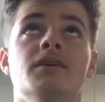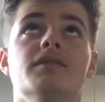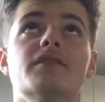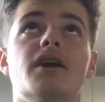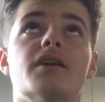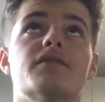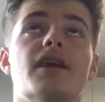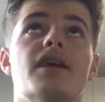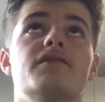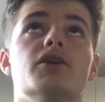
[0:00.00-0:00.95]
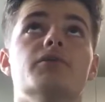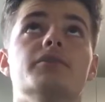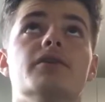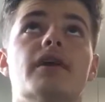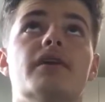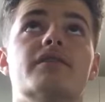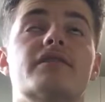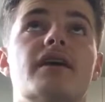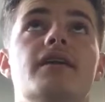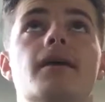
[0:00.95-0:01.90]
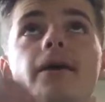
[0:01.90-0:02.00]
If Cardiff let Fulham do this,
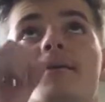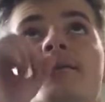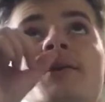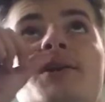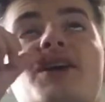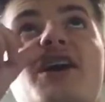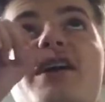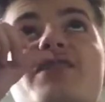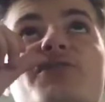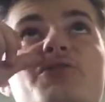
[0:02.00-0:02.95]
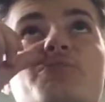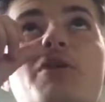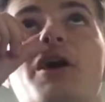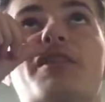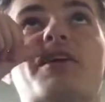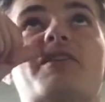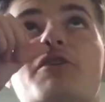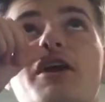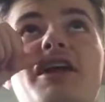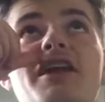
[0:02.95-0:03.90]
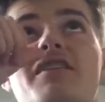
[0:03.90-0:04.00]
then they're going to get torn apart. They
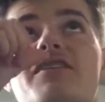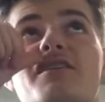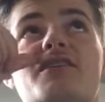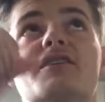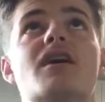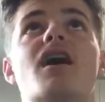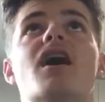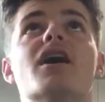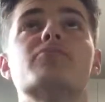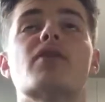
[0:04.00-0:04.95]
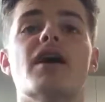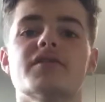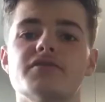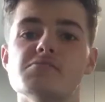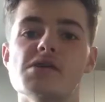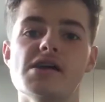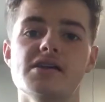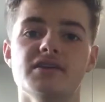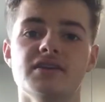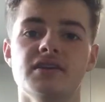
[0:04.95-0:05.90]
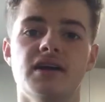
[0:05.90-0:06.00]
really need to high press for me,
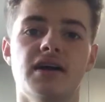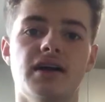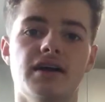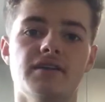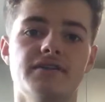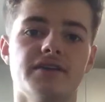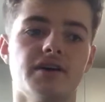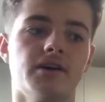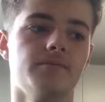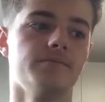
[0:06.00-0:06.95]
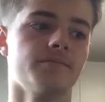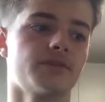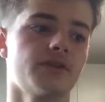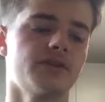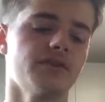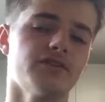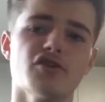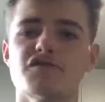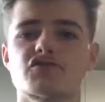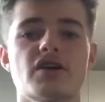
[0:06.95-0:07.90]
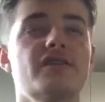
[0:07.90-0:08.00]
and it's just so
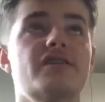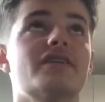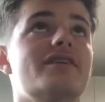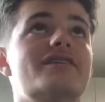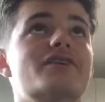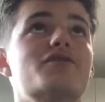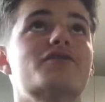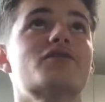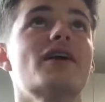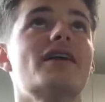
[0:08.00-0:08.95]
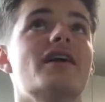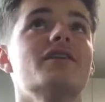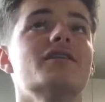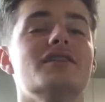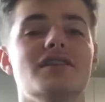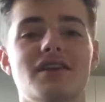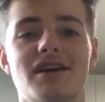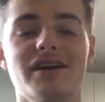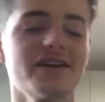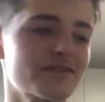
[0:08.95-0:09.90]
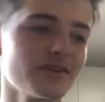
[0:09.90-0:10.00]
frustrating. It's so frustrating. I
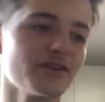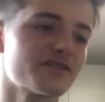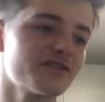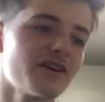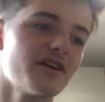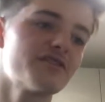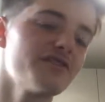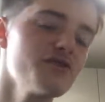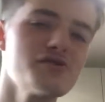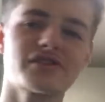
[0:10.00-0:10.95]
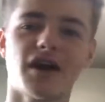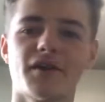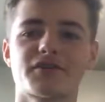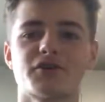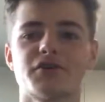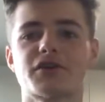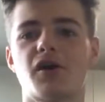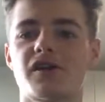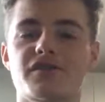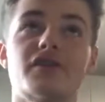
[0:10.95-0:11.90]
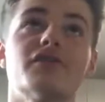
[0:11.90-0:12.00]
literally, as soon as Cardiff scored the goal, I was
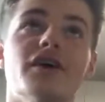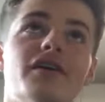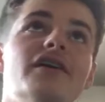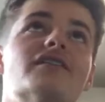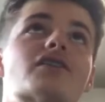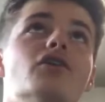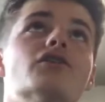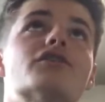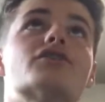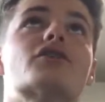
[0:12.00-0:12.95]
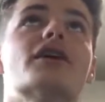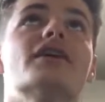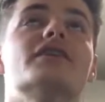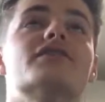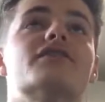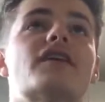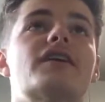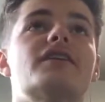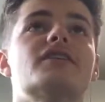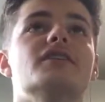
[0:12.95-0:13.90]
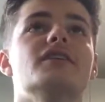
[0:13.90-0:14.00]
like, right, you need to concentrate and defend.
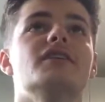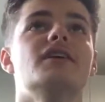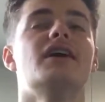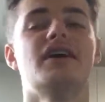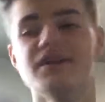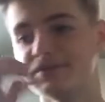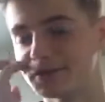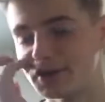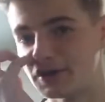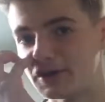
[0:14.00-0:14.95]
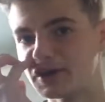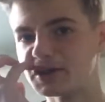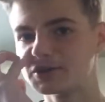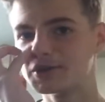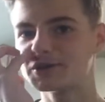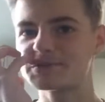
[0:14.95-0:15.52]
And it's just,